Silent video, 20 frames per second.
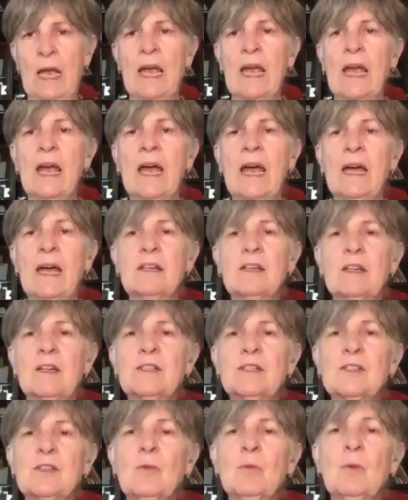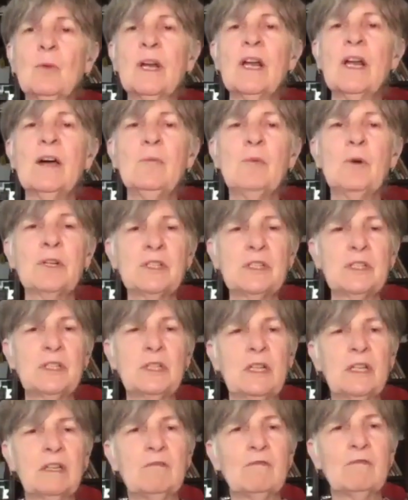And so, what I want
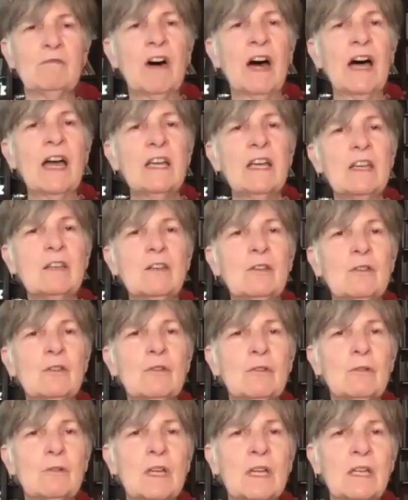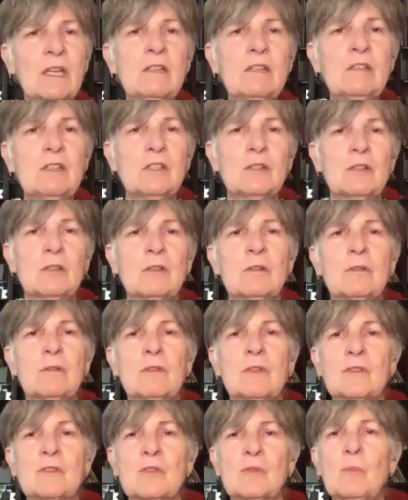to invite you into
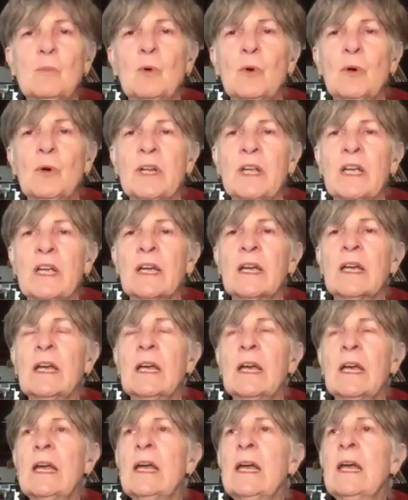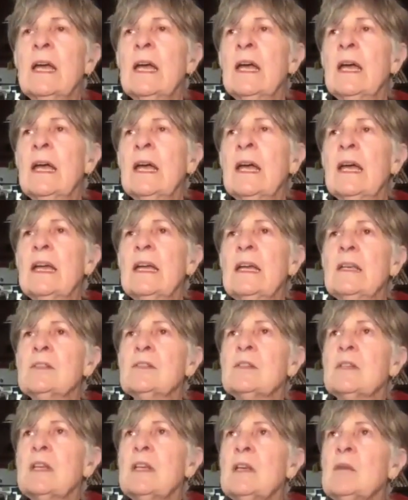this morning is
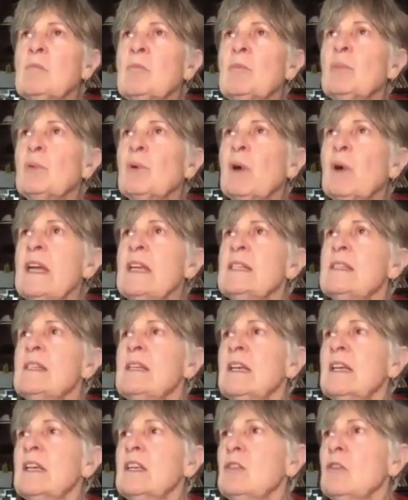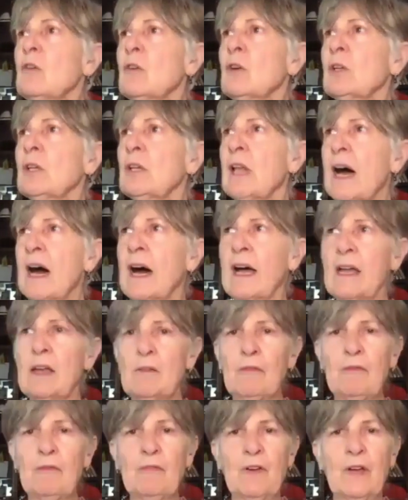embracing your life